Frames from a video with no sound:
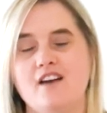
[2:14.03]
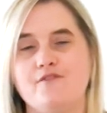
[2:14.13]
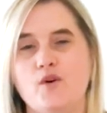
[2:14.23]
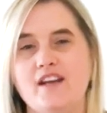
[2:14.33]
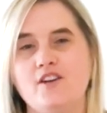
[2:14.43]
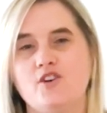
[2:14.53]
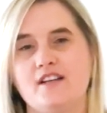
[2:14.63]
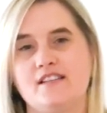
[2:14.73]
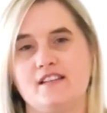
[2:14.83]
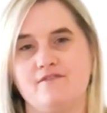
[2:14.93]
for
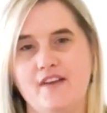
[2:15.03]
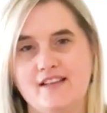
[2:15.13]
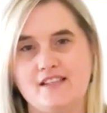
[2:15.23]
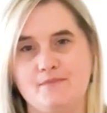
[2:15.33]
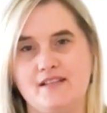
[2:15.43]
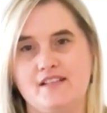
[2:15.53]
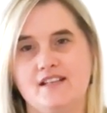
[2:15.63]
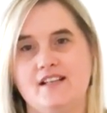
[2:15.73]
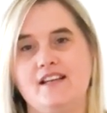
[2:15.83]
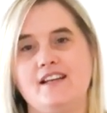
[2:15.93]
increased
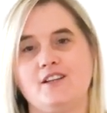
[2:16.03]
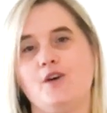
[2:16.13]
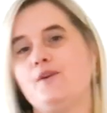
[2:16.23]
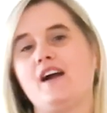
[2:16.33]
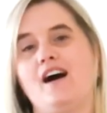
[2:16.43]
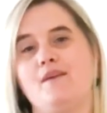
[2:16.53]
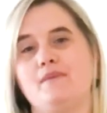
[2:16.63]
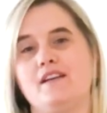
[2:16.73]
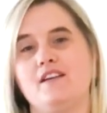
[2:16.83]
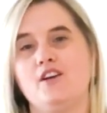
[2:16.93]
investment in
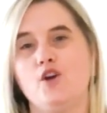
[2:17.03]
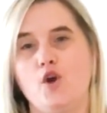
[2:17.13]
low-carbon